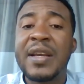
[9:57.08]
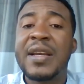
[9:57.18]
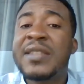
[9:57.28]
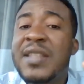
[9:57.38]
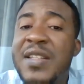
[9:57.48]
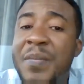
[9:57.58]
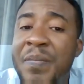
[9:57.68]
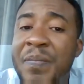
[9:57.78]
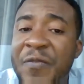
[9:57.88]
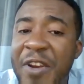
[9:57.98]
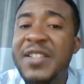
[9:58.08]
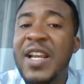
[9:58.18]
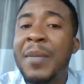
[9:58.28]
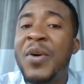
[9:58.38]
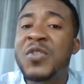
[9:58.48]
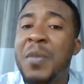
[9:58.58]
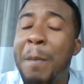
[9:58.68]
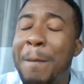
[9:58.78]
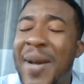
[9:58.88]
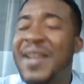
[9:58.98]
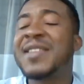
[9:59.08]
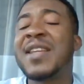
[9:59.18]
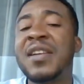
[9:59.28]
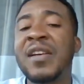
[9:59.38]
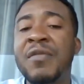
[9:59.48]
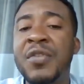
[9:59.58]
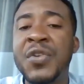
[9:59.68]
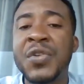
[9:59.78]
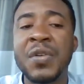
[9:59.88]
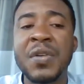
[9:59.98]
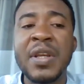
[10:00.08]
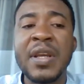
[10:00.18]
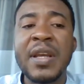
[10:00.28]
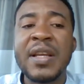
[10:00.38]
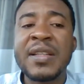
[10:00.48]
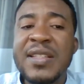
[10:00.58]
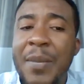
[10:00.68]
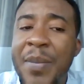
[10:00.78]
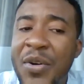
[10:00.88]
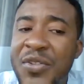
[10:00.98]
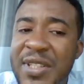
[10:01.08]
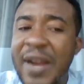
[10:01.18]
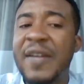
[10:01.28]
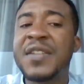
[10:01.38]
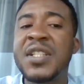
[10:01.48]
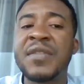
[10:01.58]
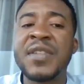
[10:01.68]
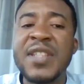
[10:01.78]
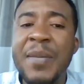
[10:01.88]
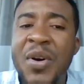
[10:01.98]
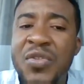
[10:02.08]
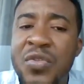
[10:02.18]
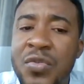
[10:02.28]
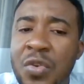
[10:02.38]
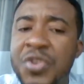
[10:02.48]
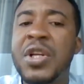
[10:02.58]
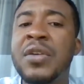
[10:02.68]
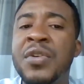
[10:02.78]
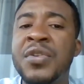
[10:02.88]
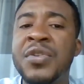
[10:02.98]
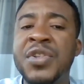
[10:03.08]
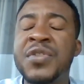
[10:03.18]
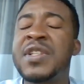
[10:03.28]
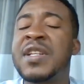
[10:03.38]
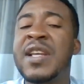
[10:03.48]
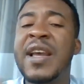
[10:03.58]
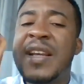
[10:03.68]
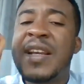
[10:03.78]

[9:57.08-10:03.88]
It is a bit about mindset revolution. It is about narrative. It's about social consciousness.